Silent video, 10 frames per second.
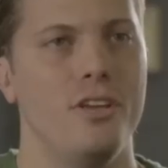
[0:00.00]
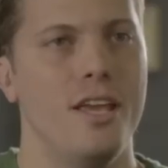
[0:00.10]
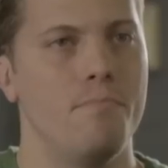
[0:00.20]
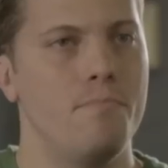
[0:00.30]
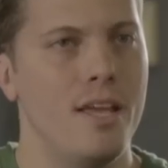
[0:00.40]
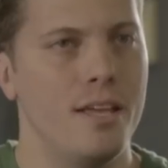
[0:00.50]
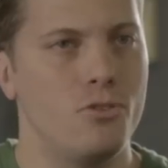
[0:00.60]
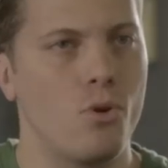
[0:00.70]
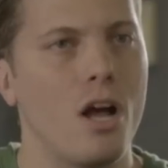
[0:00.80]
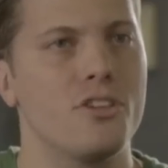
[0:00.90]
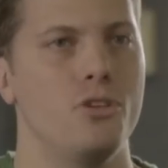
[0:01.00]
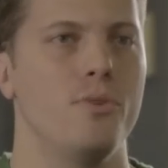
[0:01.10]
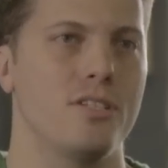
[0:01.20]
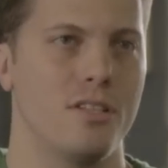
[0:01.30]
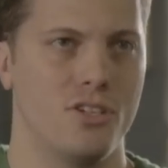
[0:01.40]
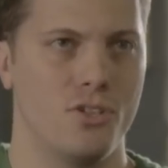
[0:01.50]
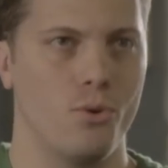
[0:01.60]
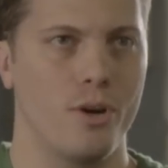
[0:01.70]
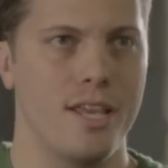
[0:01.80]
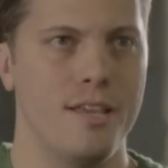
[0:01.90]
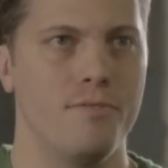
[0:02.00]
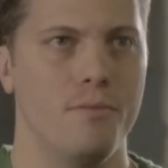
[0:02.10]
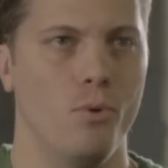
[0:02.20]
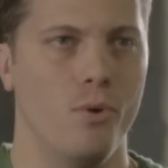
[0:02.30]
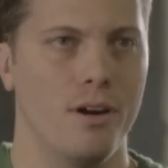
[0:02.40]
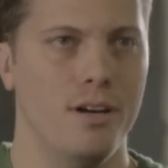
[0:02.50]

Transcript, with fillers: it, it draws you into the story even more.